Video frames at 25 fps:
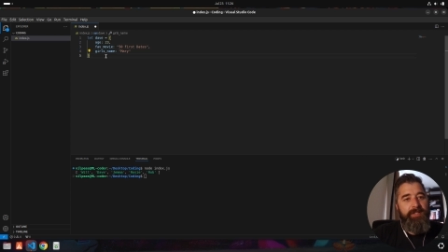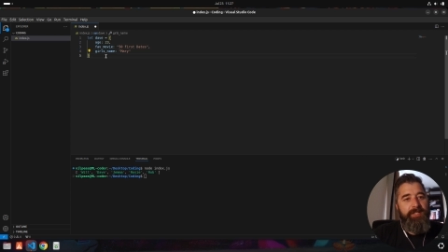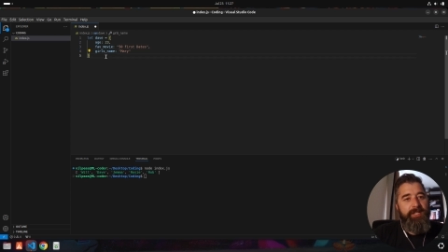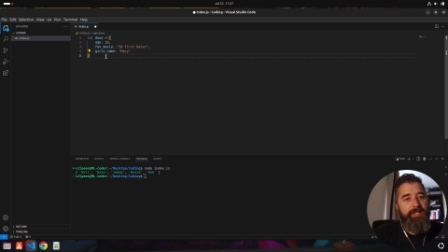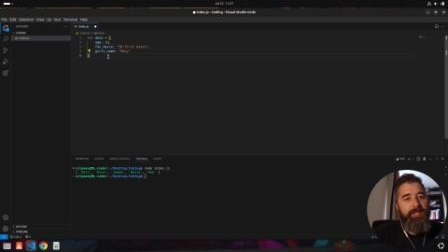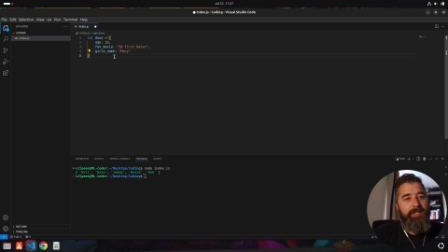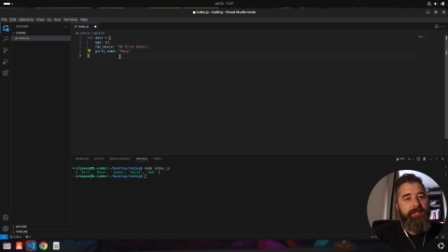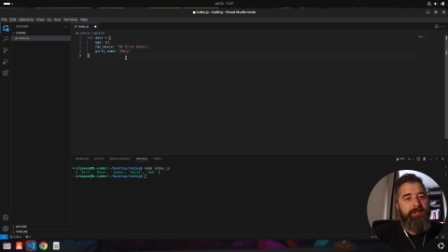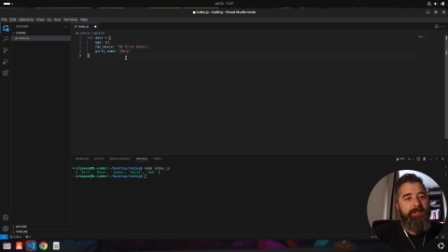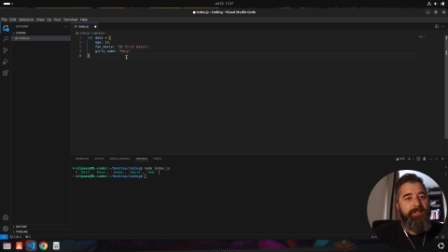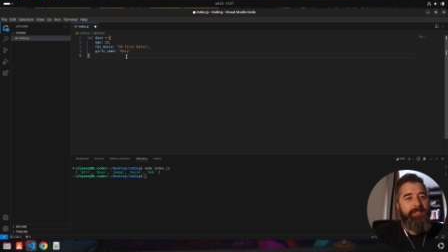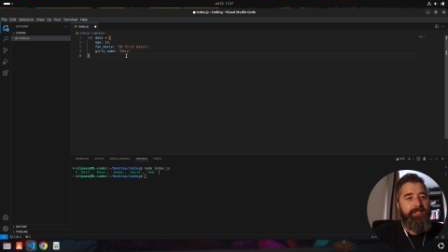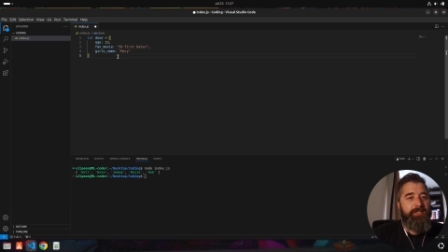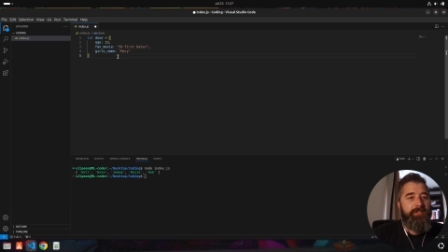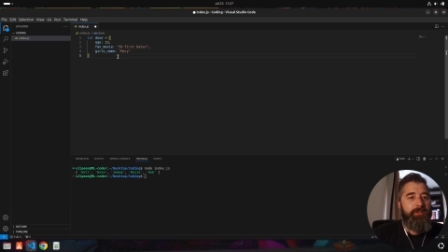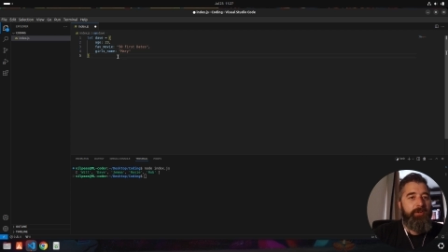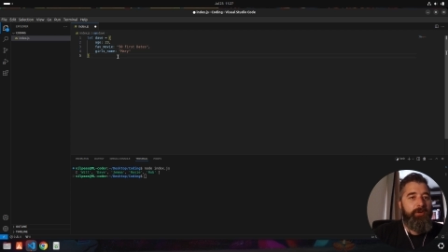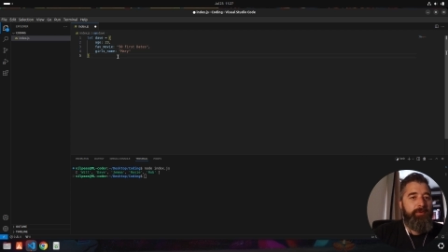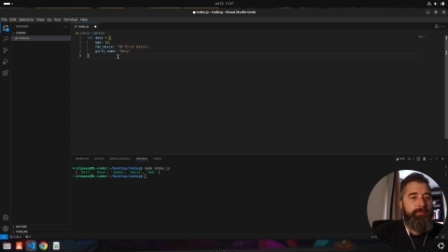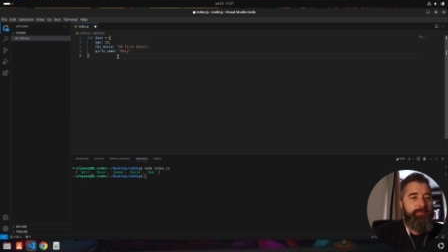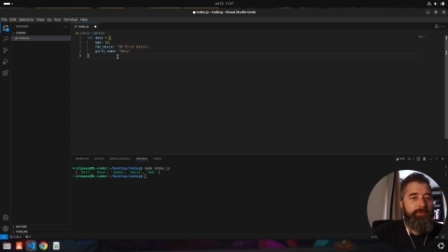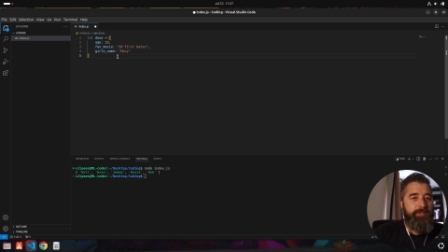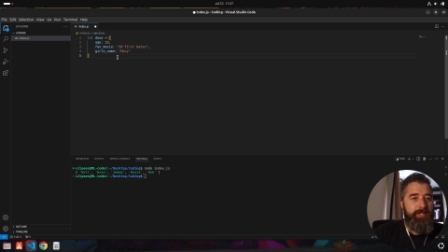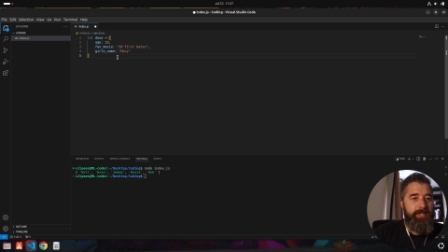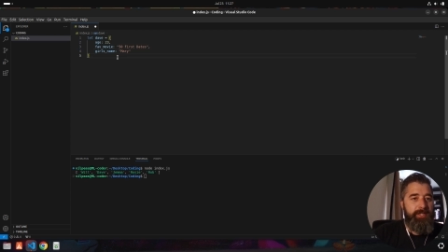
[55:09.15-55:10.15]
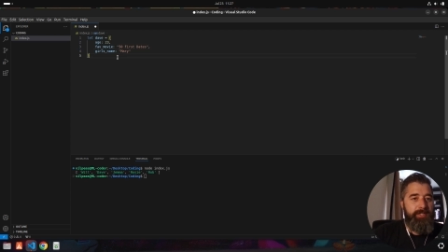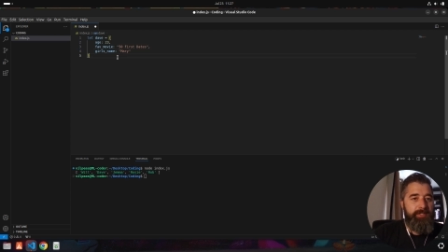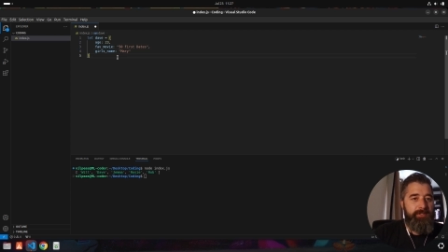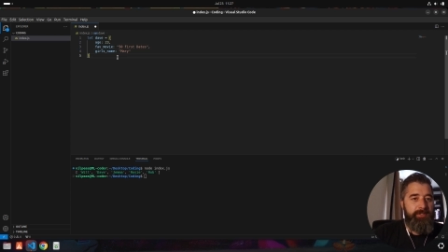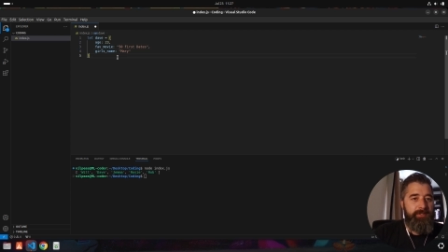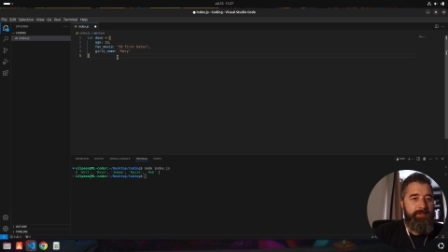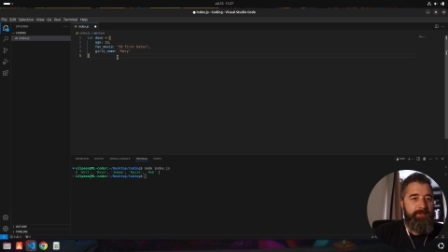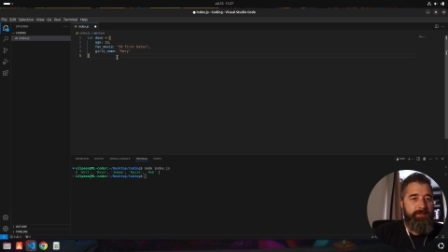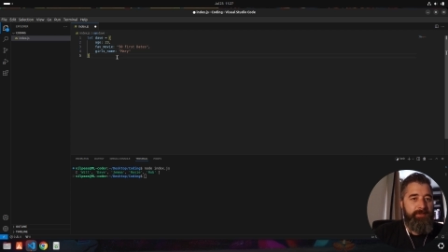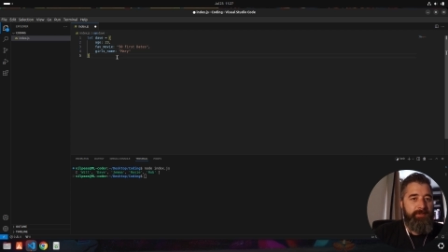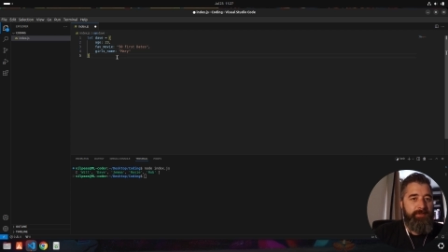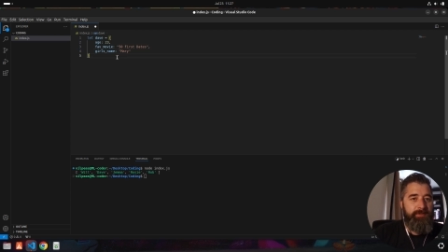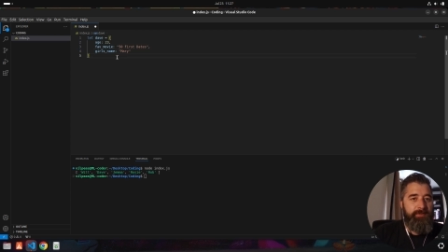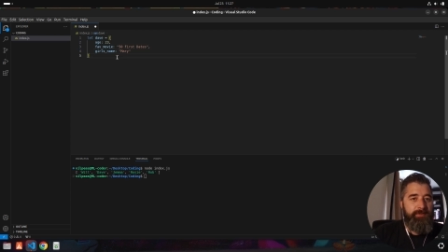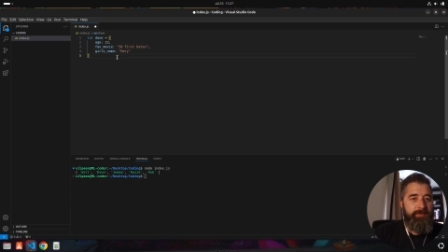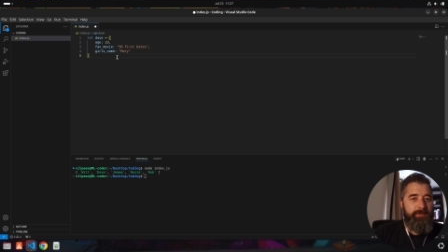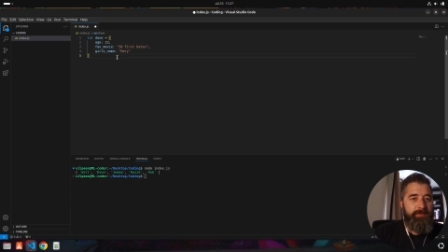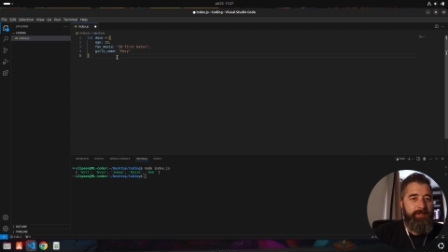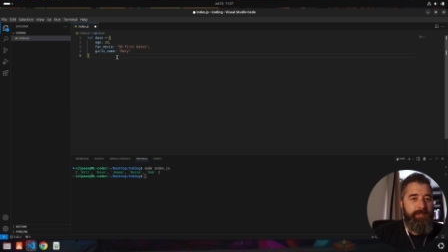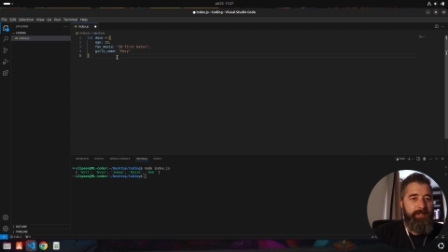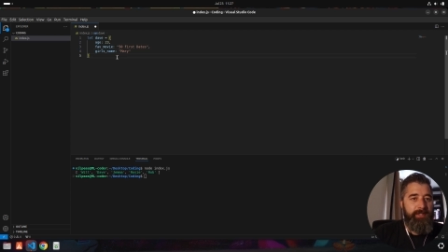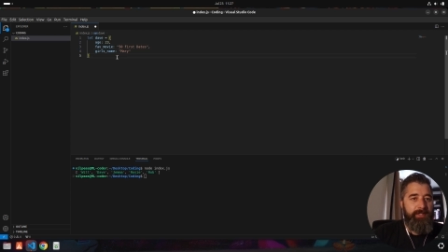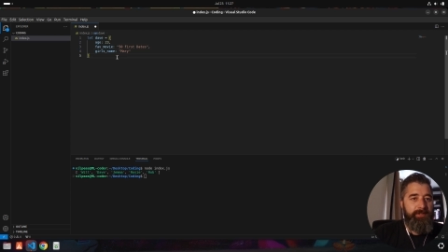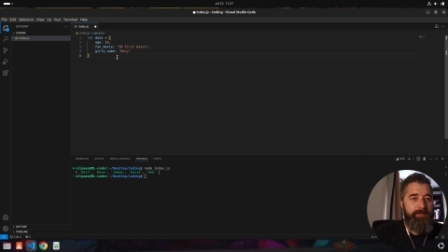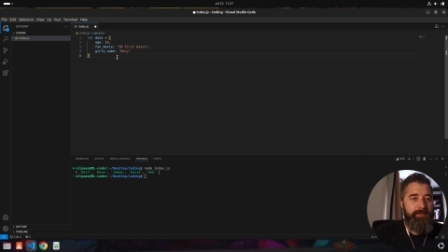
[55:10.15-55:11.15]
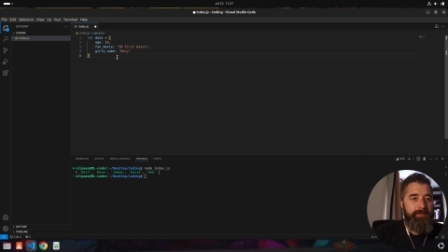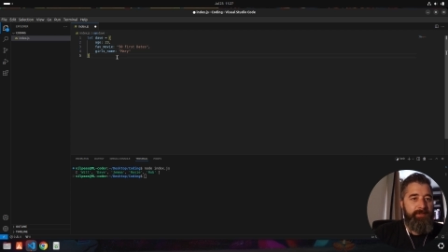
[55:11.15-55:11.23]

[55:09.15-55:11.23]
here is an object, right?